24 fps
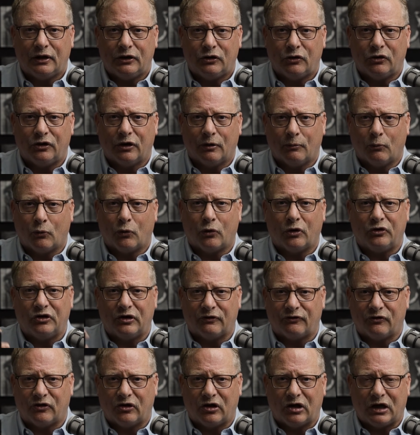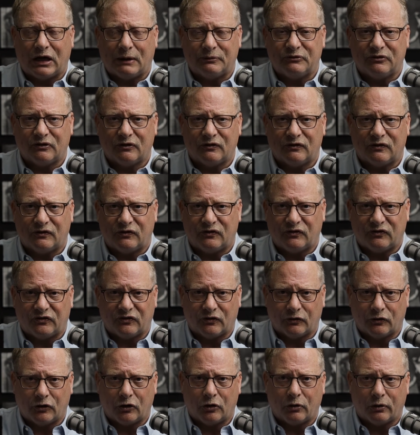You get more different options. This is
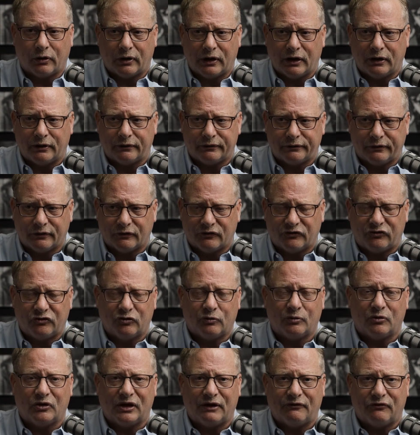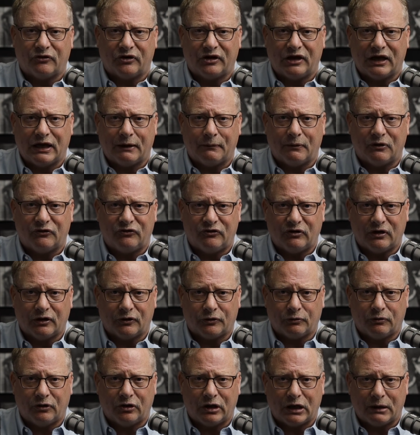a lower end consumer level camera, so you
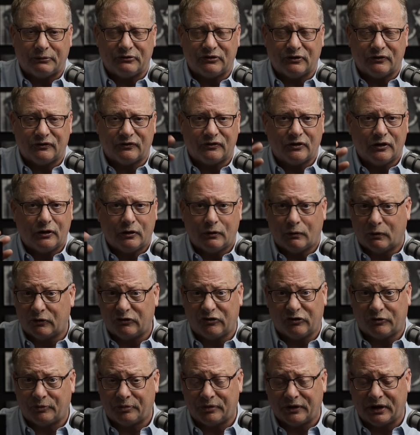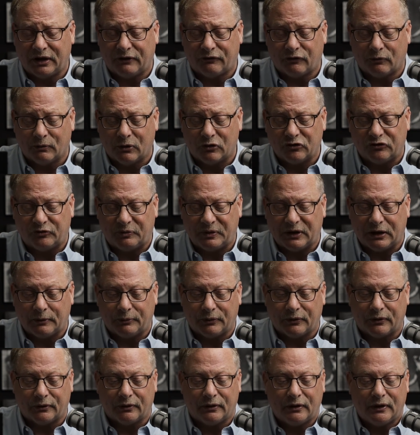get 3 options, which is plenty for most
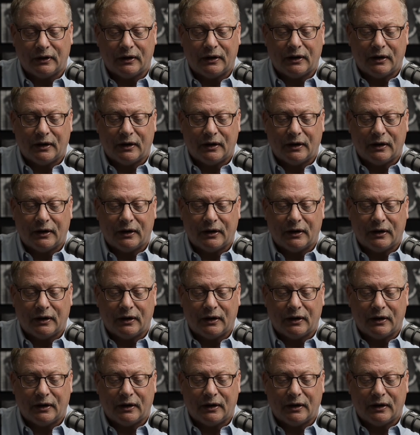people,